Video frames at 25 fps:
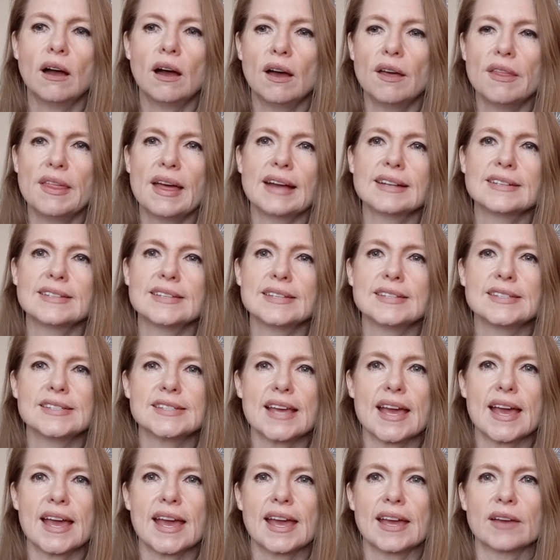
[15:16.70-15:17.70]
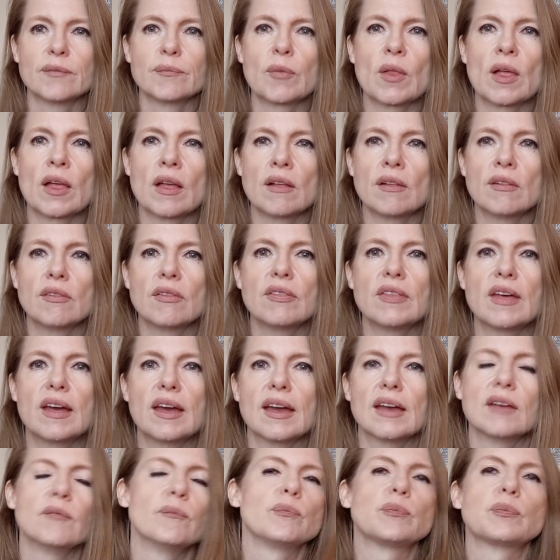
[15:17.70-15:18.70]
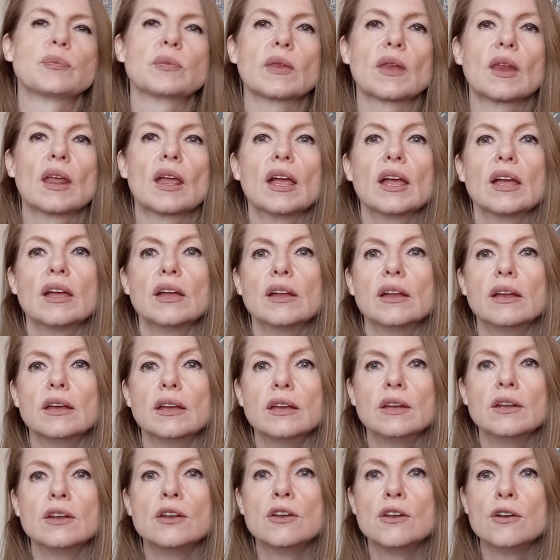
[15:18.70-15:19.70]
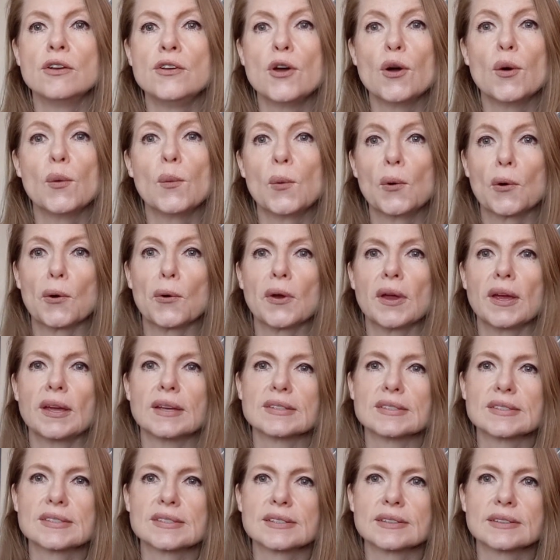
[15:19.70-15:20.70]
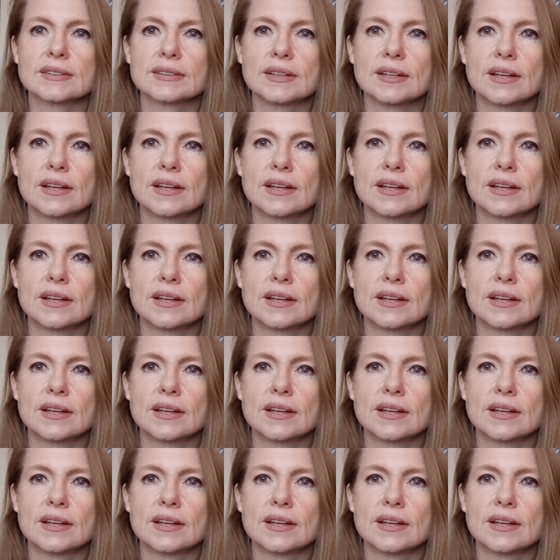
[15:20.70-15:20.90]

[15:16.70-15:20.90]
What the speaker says: all that to say that no worries.